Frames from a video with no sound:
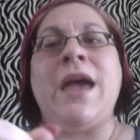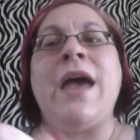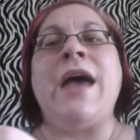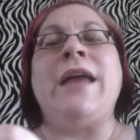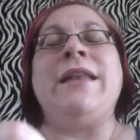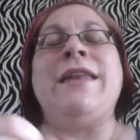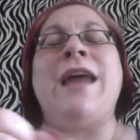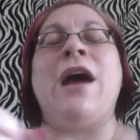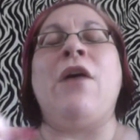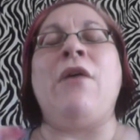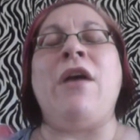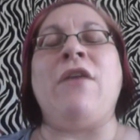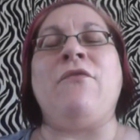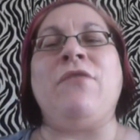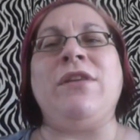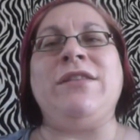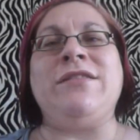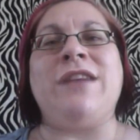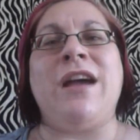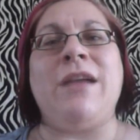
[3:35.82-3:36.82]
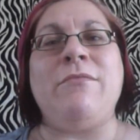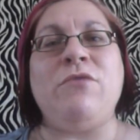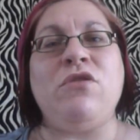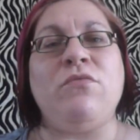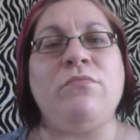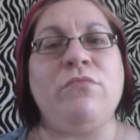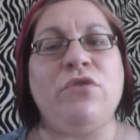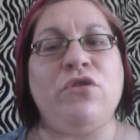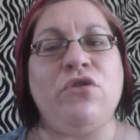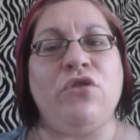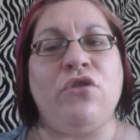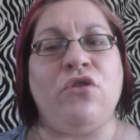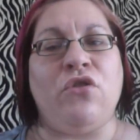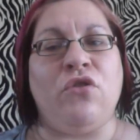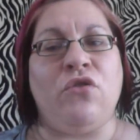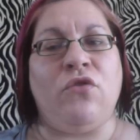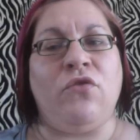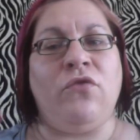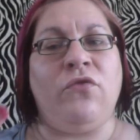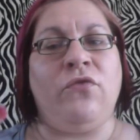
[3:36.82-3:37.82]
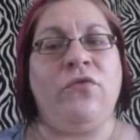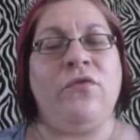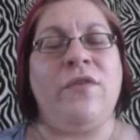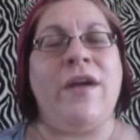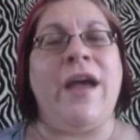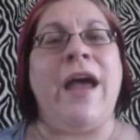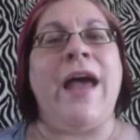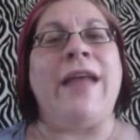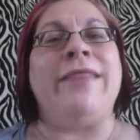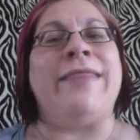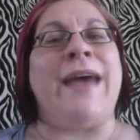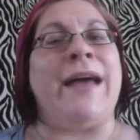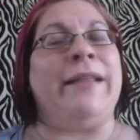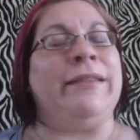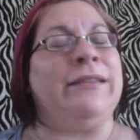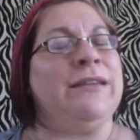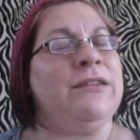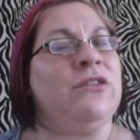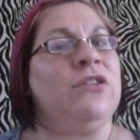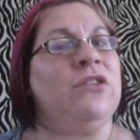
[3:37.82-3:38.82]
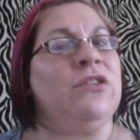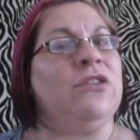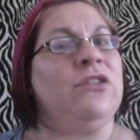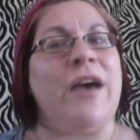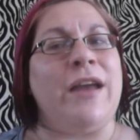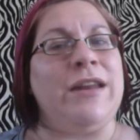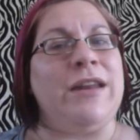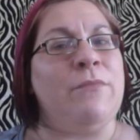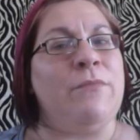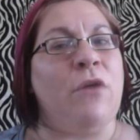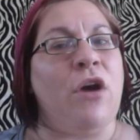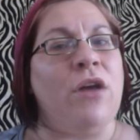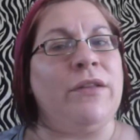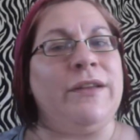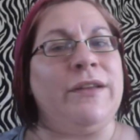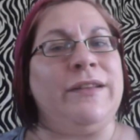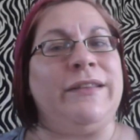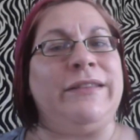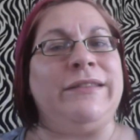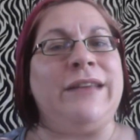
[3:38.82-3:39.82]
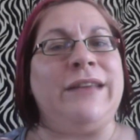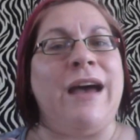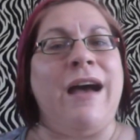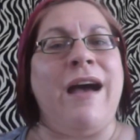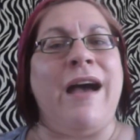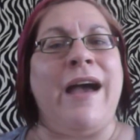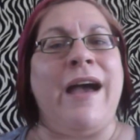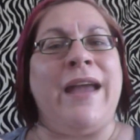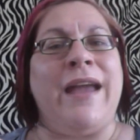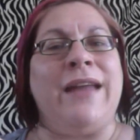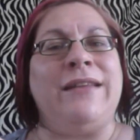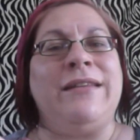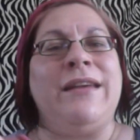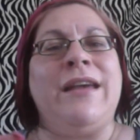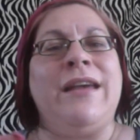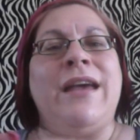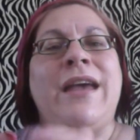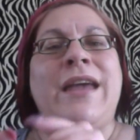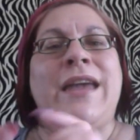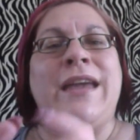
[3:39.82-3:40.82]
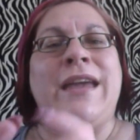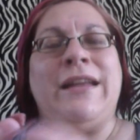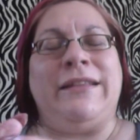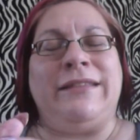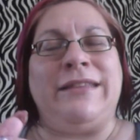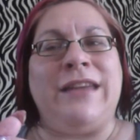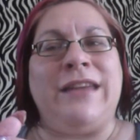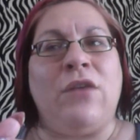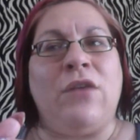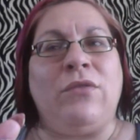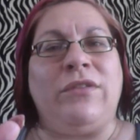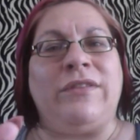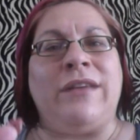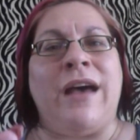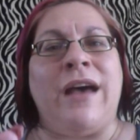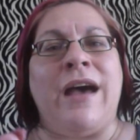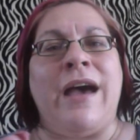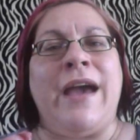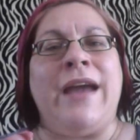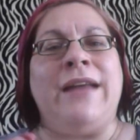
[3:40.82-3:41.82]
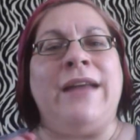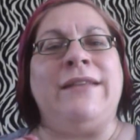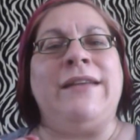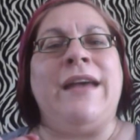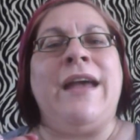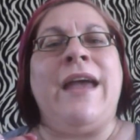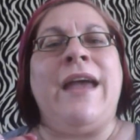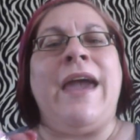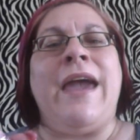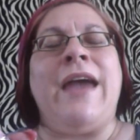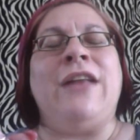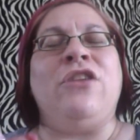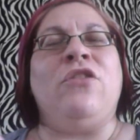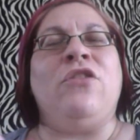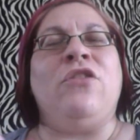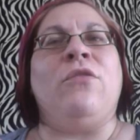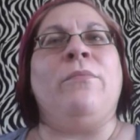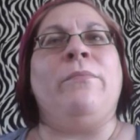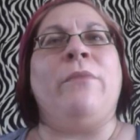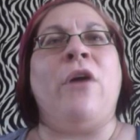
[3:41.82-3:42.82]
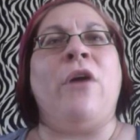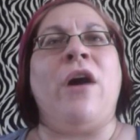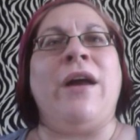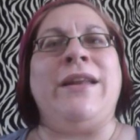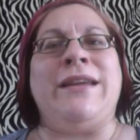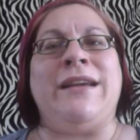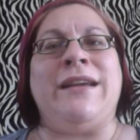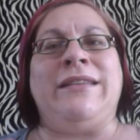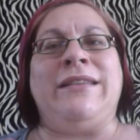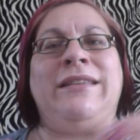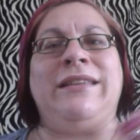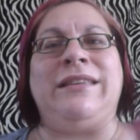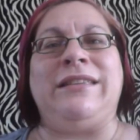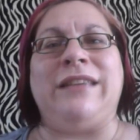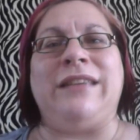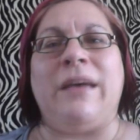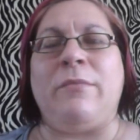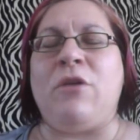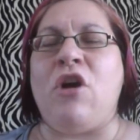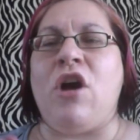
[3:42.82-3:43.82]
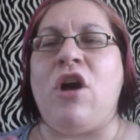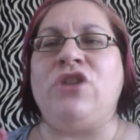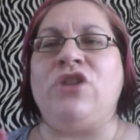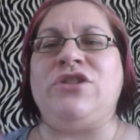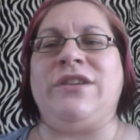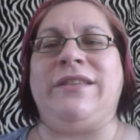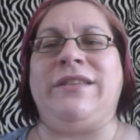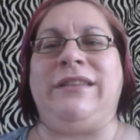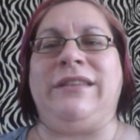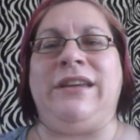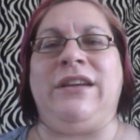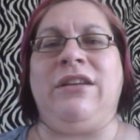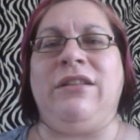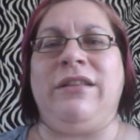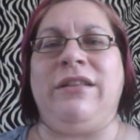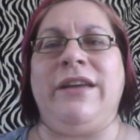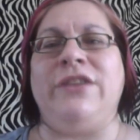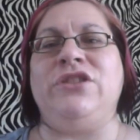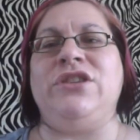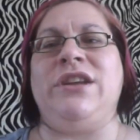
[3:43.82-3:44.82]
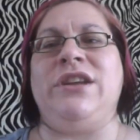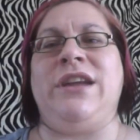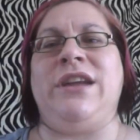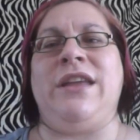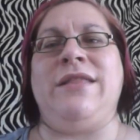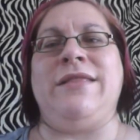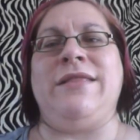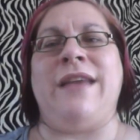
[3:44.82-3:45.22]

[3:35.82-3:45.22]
Now every time you move, that little tiny ball inside hits the outside and your body is subconsciously clenching it